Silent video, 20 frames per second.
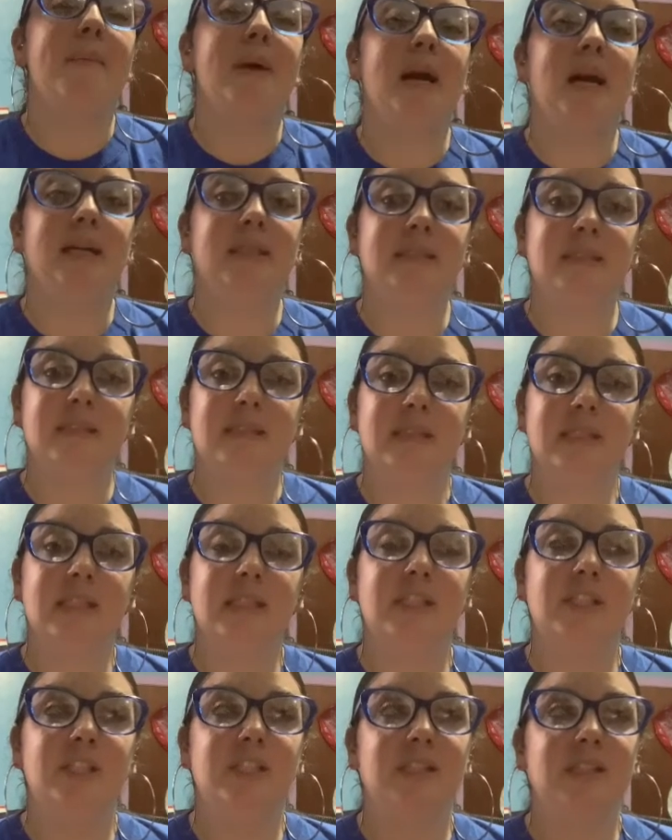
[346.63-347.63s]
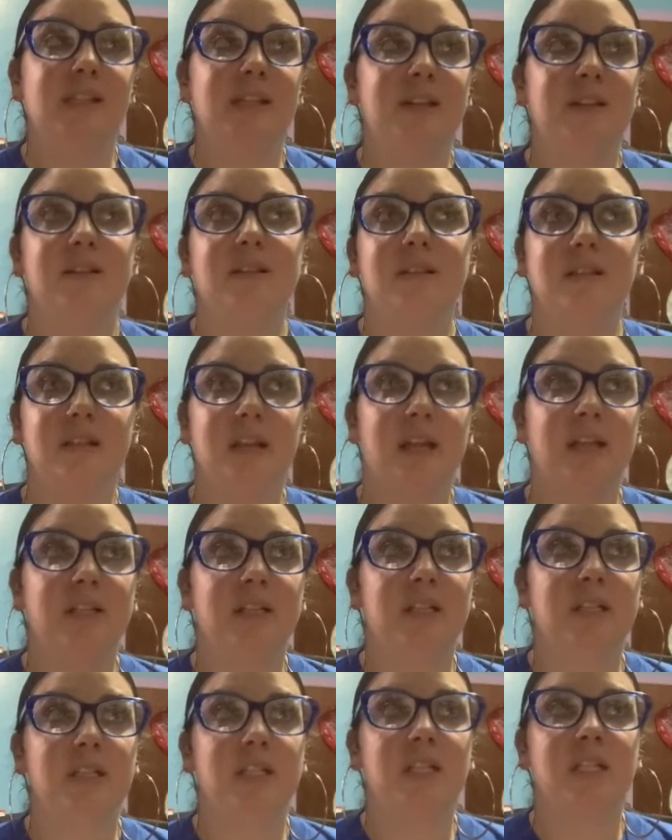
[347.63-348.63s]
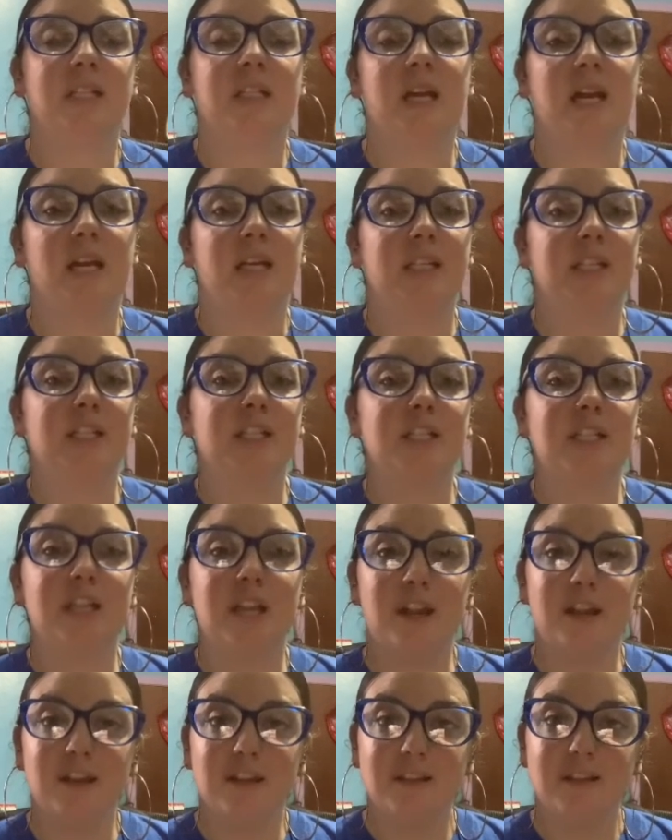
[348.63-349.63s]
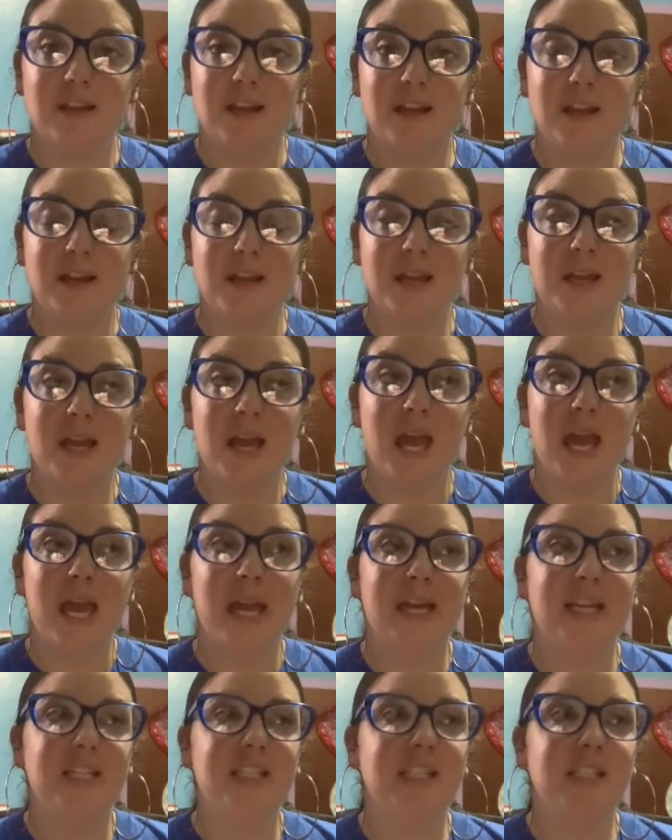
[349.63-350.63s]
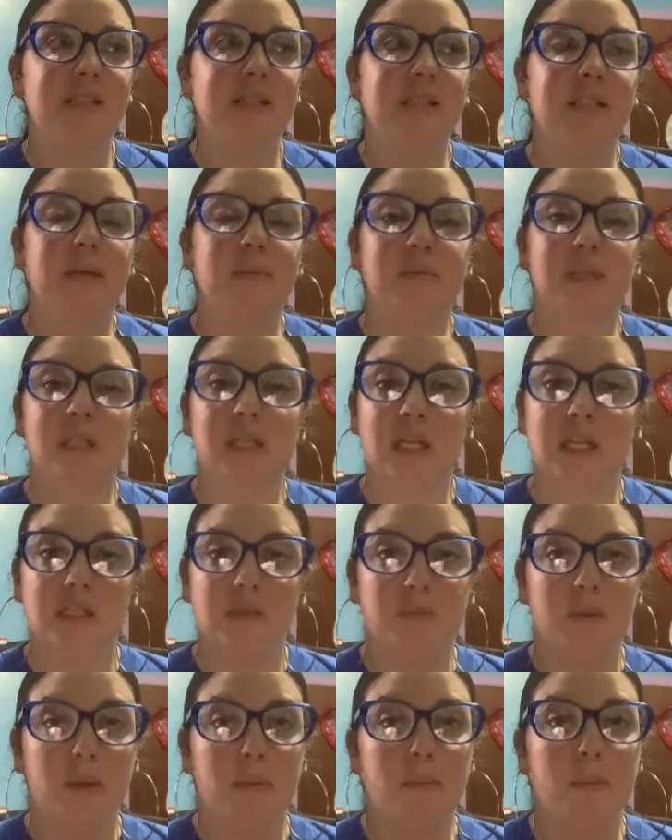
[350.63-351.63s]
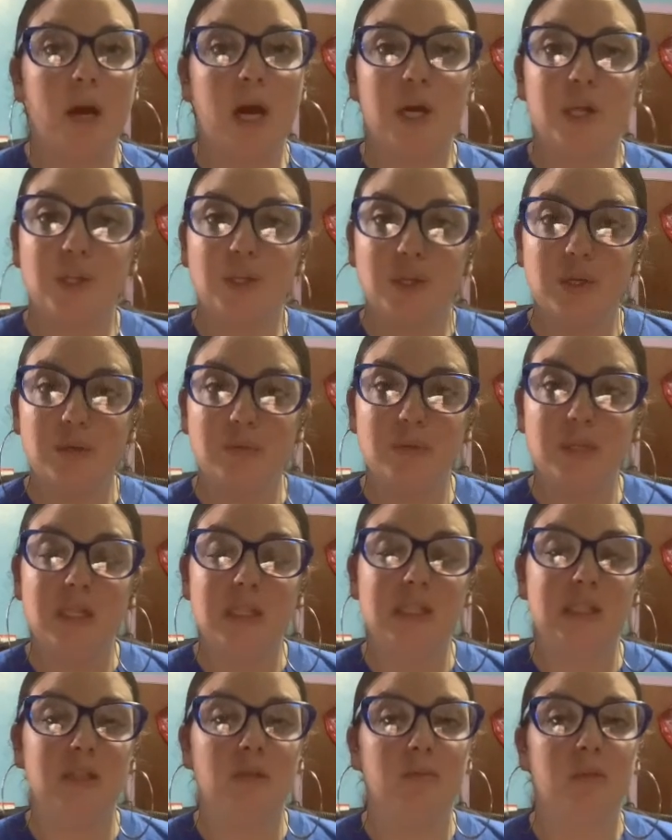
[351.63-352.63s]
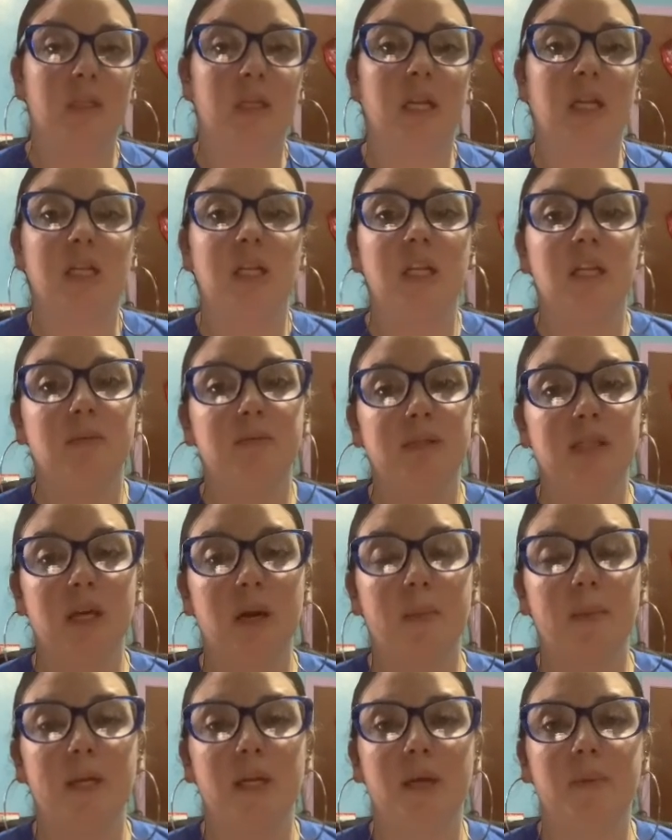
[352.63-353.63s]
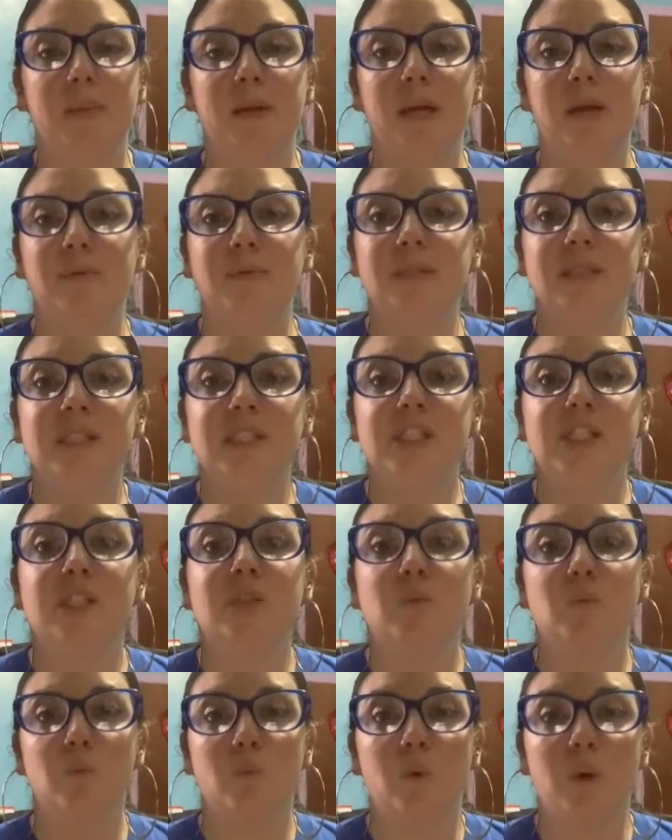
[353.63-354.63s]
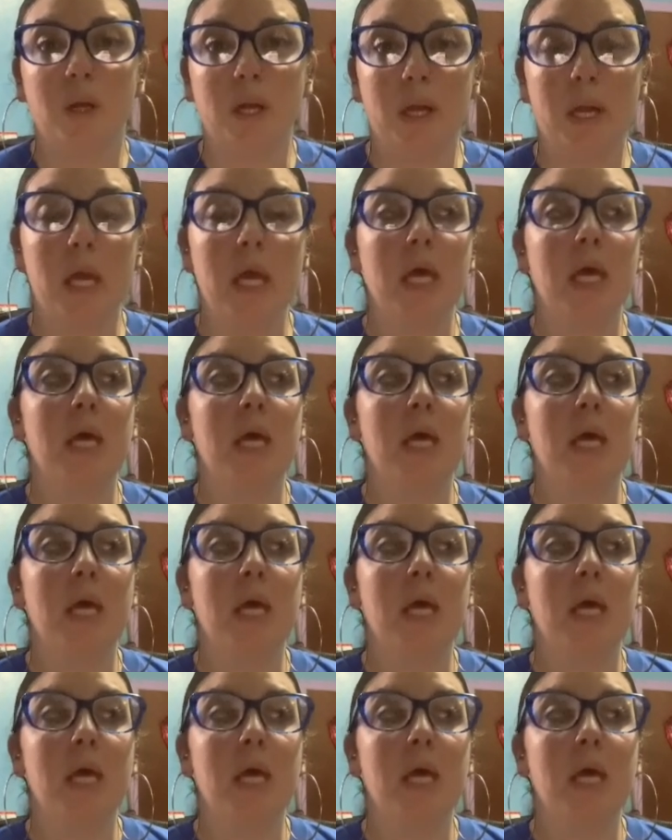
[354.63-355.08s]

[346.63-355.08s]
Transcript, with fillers: honestly just here today to just kind of share that. It's just something that's been bothering me. It's something that keeps coming up. And I really just want